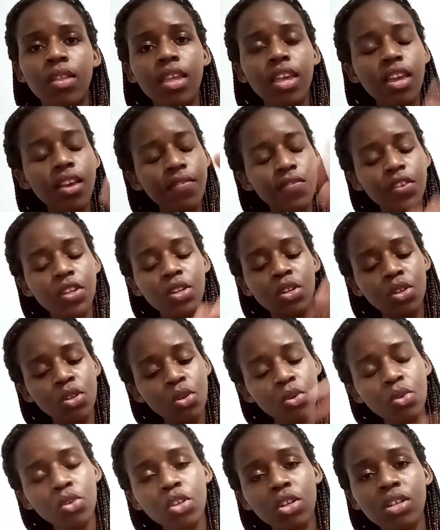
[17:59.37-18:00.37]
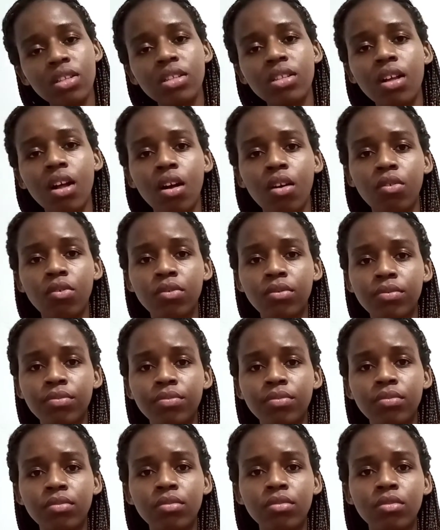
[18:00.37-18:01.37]
even you yourself,
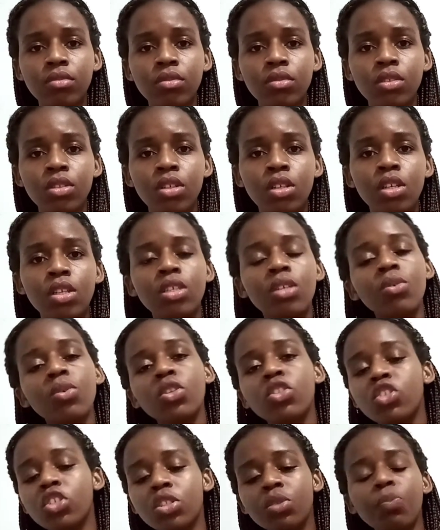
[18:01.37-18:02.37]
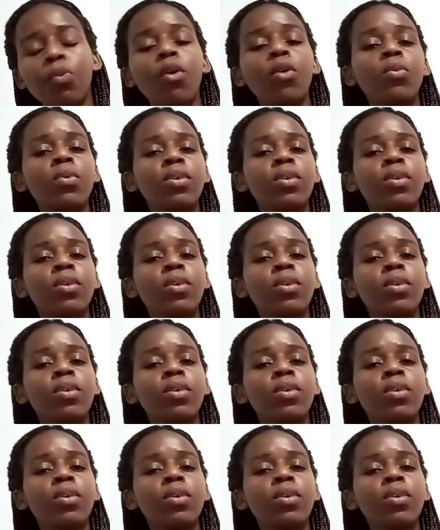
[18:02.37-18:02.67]
you were just born